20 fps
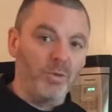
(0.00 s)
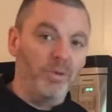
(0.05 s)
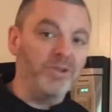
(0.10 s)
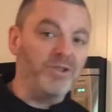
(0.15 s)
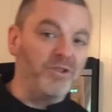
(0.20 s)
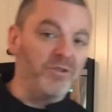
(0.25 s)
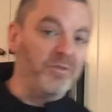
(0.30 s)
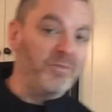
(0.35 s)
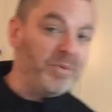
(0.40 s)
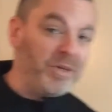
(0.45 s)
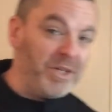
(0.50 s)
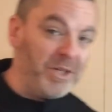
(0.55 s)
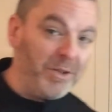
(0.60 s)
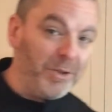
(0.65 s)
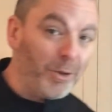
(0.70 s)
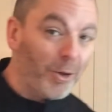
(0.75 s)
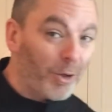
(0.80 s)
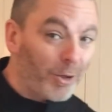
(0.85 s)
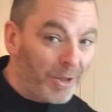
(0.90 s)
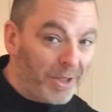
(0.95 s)
once you've peeled
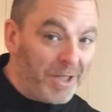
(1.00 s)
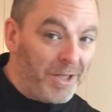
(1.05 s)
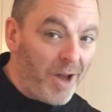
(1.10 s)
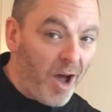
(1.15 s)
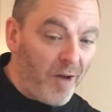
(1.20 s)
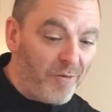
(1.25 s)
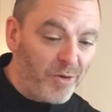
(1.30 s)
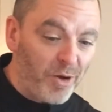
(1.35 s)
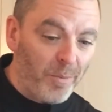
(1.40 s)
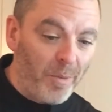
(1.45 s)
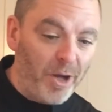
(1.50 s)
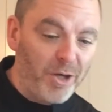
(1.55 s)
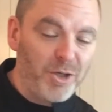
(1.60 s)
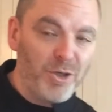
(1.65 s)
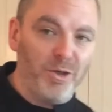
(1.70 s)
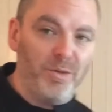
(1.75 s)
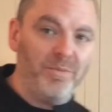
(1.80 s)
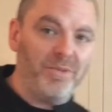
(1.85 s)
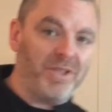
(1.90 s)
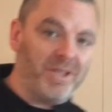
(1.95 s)
or cleaned off your
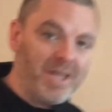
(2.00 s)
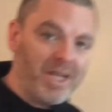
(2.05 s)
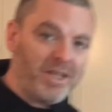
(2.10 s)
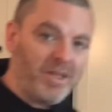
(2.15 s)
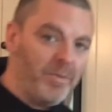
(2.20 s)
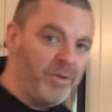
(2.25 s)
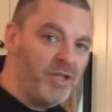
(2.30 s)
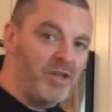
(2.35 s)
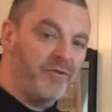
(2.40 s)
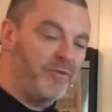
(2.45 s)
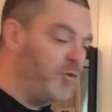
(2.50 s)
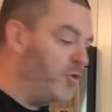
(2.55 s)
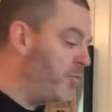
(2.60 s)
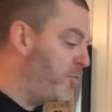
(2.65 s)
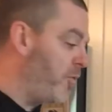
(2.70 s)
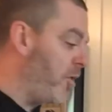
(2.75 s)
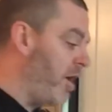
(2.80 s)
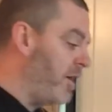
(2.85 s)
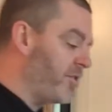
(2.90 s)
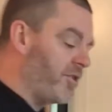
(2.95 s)
mushrooms, get them in the food
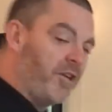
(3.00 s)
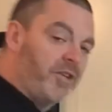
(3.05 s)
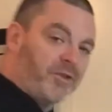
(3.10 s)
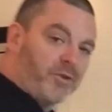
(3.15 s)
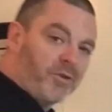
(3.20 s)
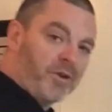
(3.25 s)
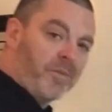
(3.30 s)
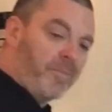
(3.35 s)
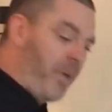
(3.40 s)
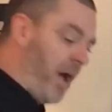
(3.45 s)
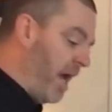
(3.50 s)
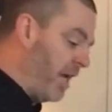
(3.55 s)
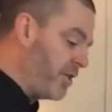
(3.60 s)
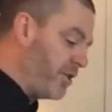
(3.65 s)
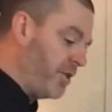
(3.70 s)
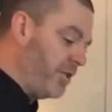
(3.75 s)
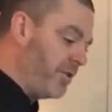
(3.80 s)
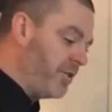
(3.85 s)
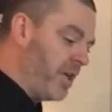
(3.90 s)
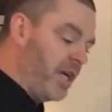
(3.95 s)
processor in
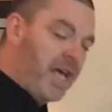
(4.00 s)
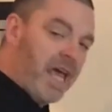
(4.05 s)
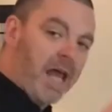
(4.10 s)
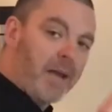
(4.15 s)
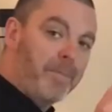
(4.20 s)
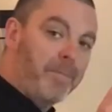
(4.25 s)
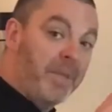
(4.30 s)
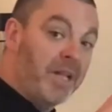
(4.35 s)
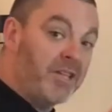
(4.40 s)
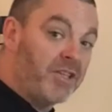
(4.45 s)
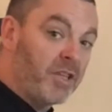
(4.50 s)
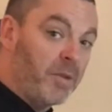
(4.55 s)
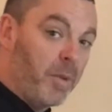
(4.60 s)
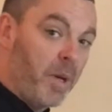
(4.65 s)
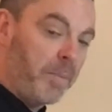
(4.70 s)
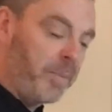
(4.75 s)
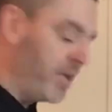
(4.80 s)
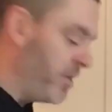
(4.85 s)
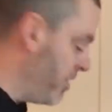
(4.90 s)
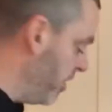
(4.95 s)
batches and mince them
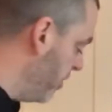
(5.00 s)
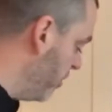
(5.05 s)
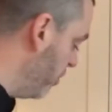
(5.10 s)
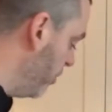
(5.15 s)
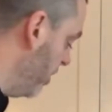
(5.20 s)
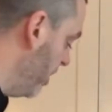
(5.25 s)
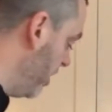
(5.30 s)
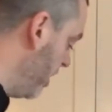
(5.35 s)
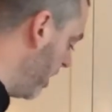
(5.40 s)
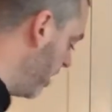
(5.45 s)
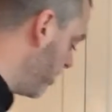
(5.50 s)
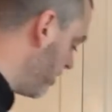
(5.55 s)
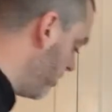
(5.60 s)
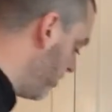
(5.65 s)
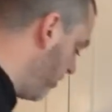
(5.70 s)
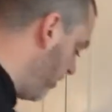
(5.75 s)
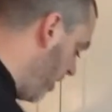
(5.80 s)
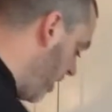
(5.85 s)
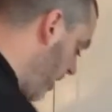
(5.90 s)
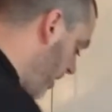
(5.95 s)
up until they're really nice and
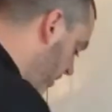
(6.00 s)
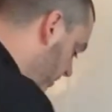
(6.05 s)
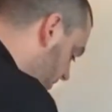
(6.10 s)
fine.